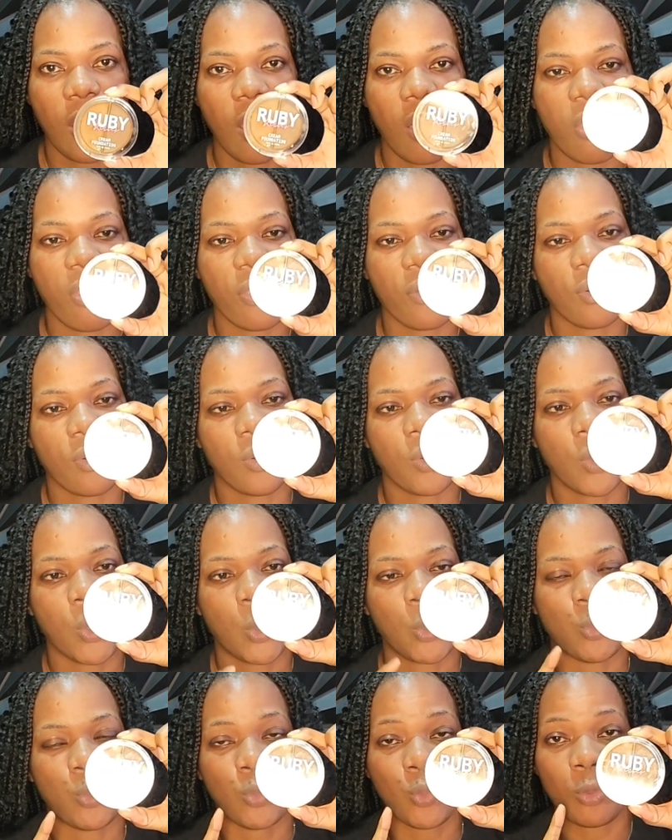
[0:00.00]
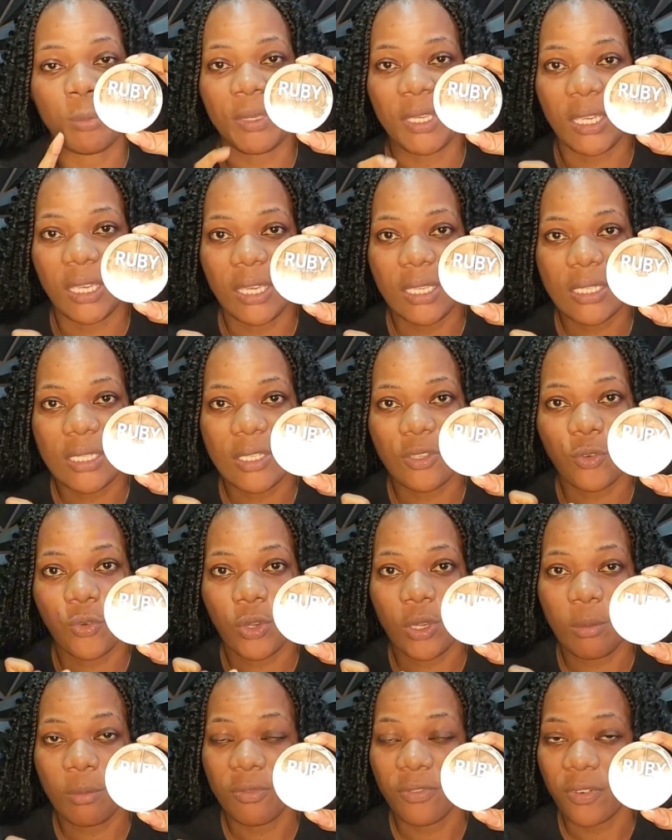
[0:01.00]
Ruby Kiss
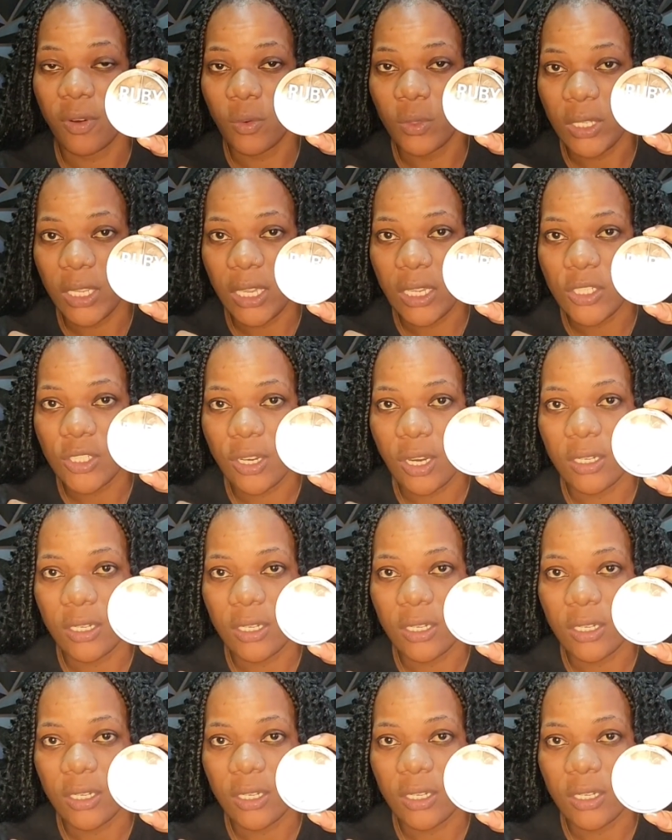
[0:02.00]
Cream Foundation.